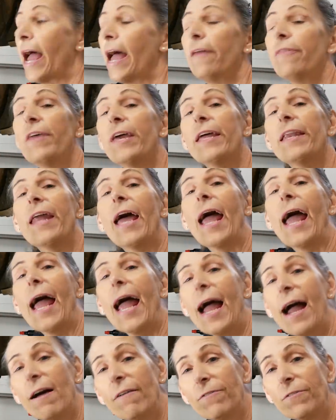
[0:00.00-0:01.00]
And then
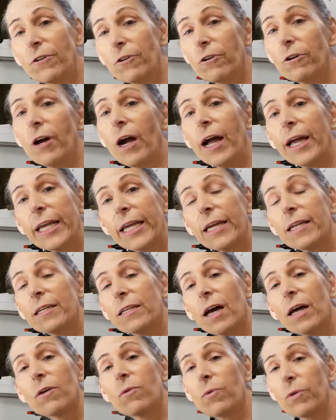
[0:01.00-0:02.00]
after I get
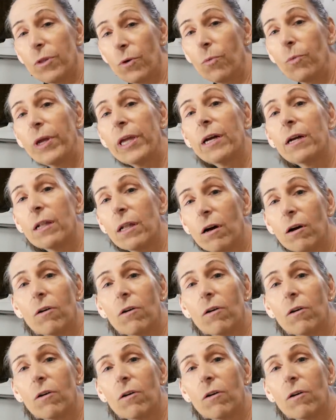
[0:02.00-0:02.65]
done with the wheel